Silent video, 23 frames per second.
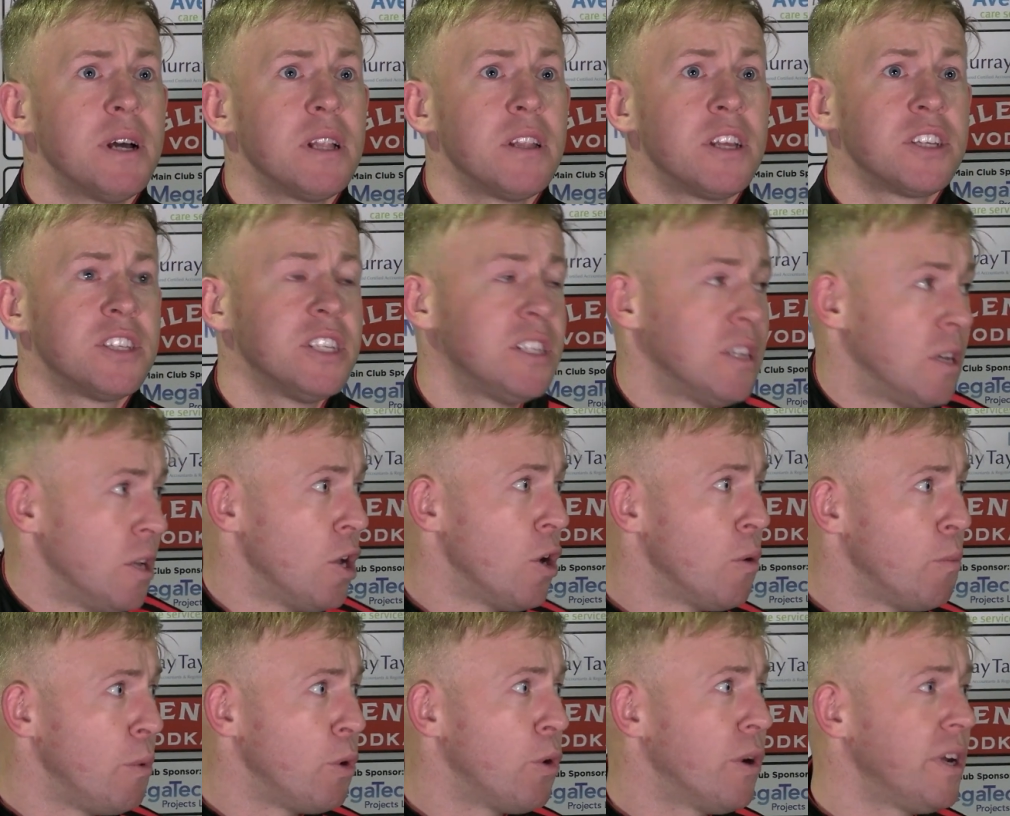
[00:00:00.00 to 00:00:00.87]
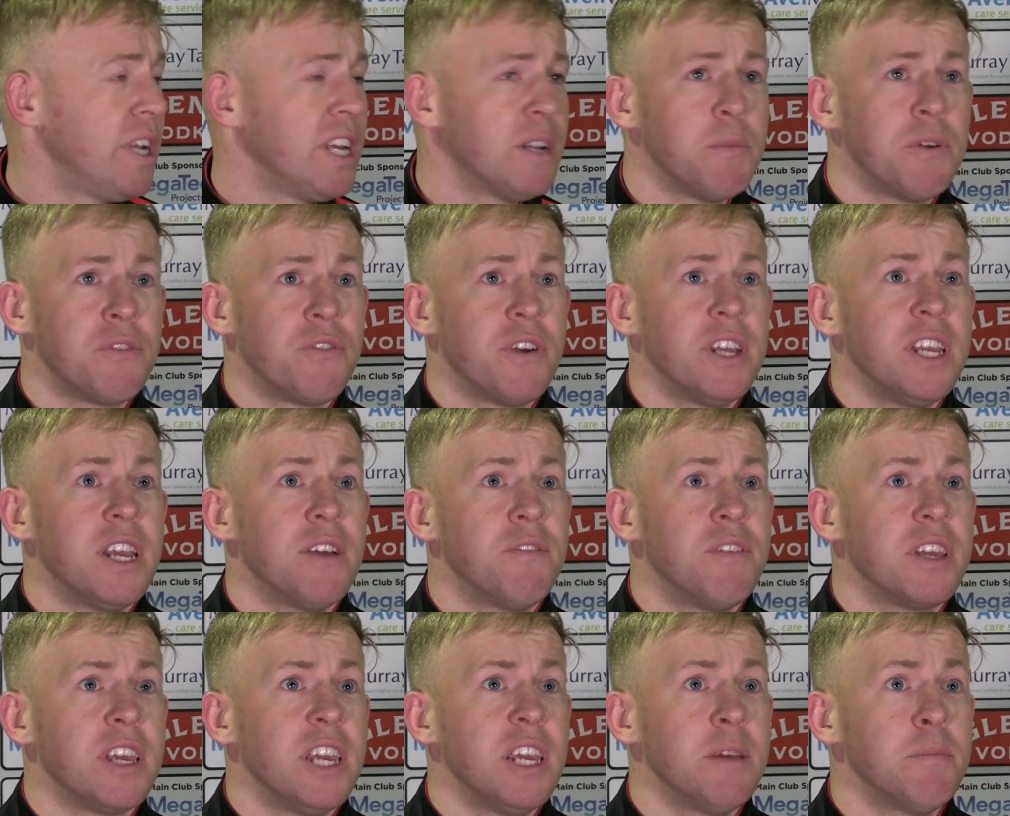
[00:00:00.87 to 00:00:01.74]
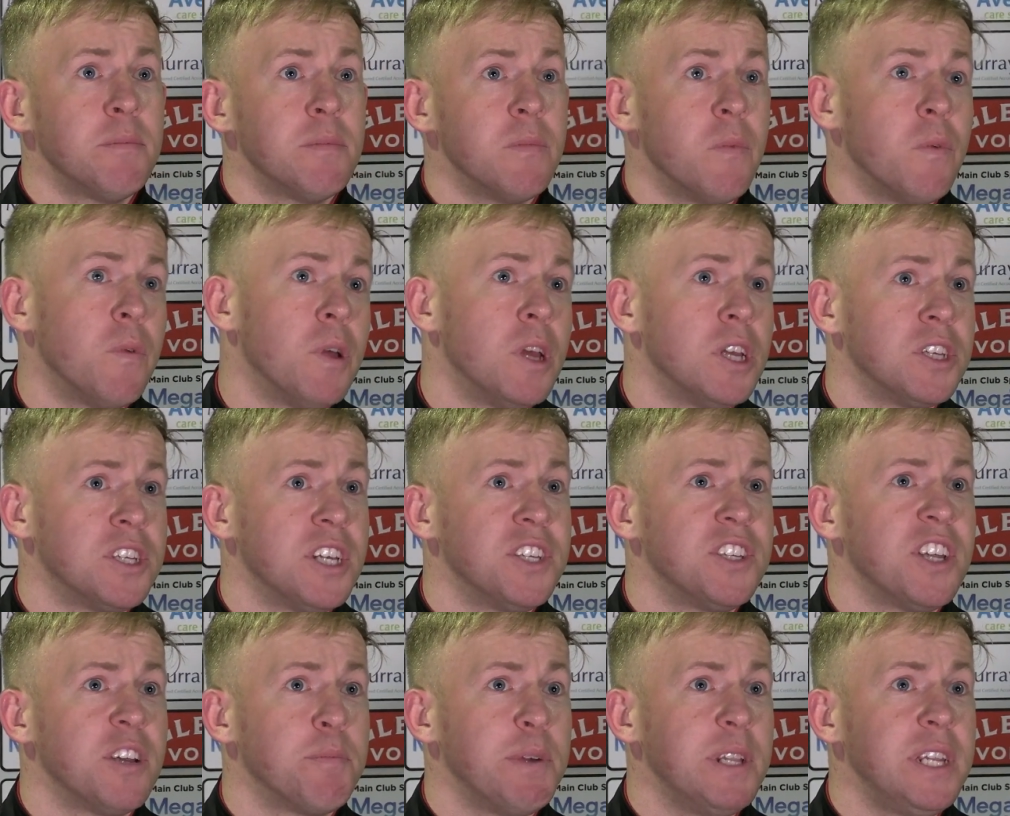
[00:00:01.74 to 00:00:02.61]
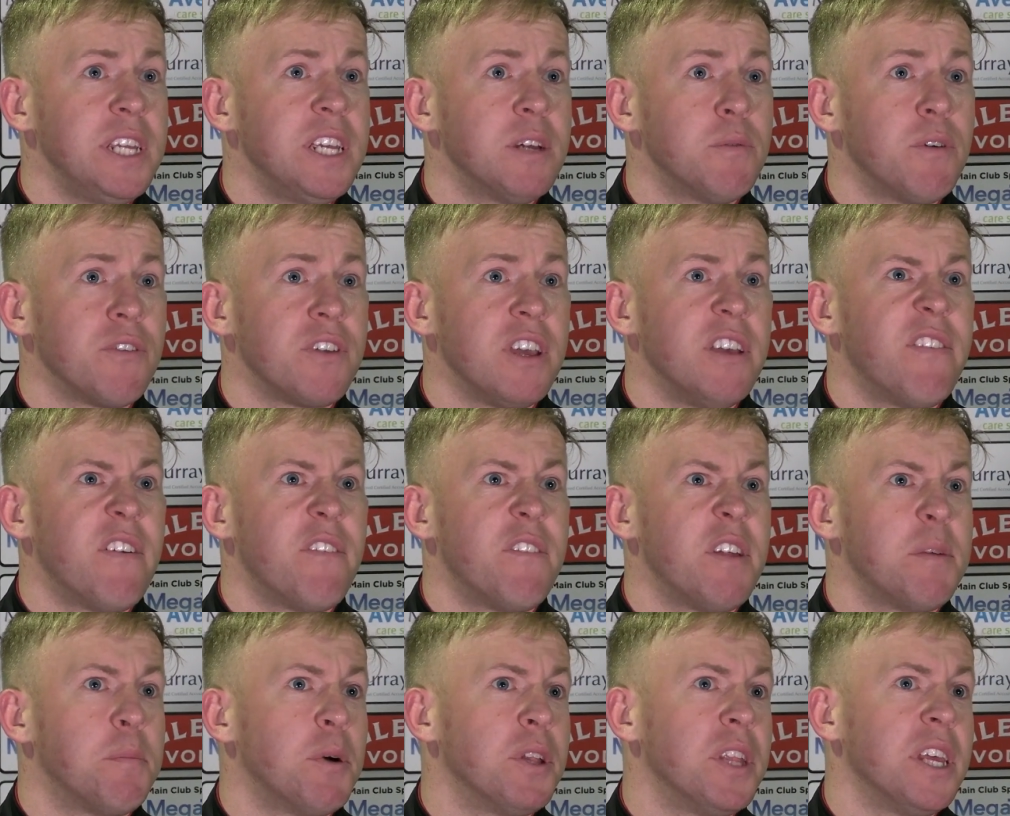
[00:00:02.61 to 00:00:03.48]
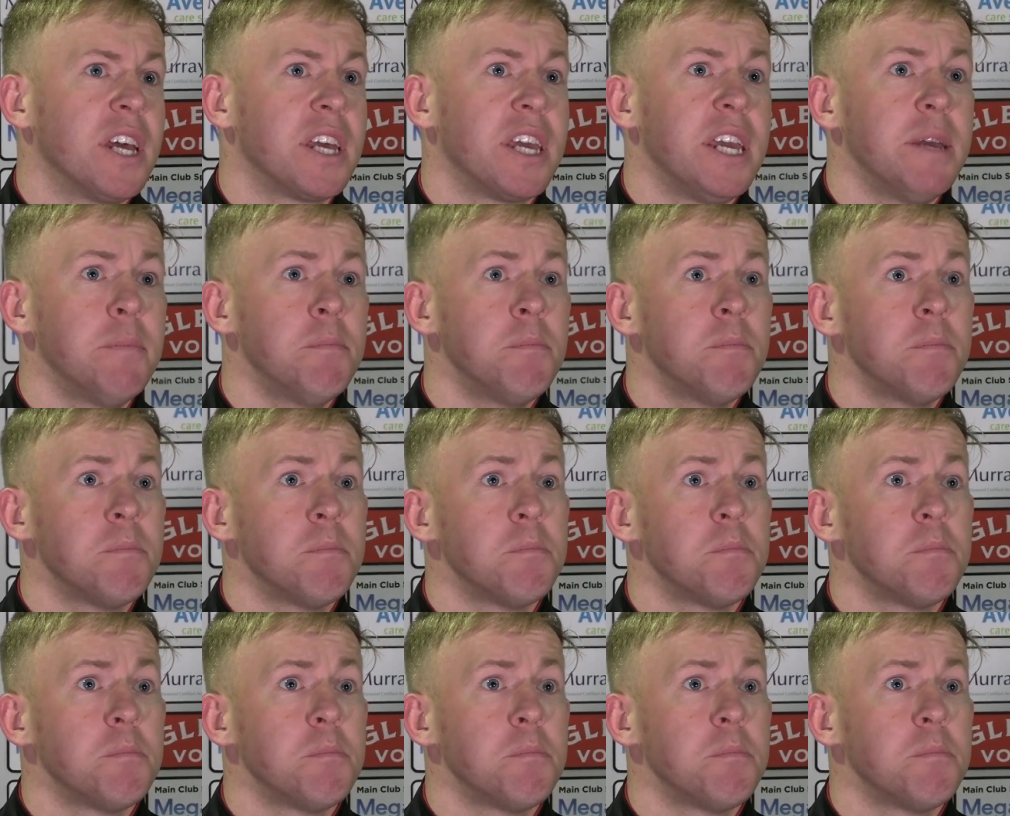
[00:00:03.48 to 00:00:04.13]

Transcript: But listen, we're going to and we fight every game. Since I've been here, we've gave everybody a game.